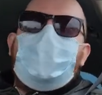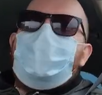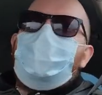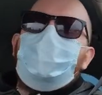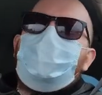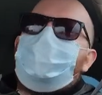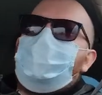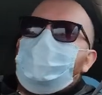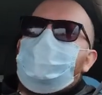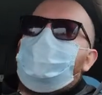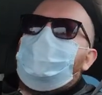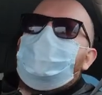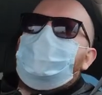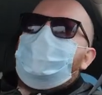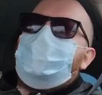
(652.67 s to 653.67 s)
I don't think
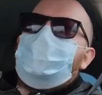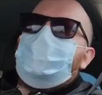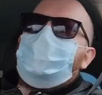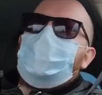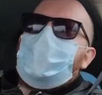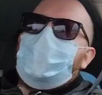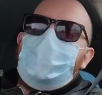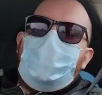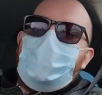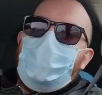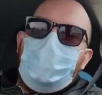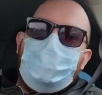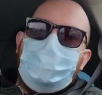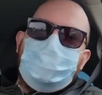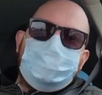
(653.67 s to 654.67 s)
we're getting
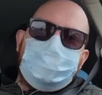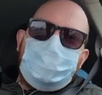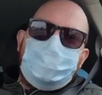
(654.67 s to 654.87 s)
out of this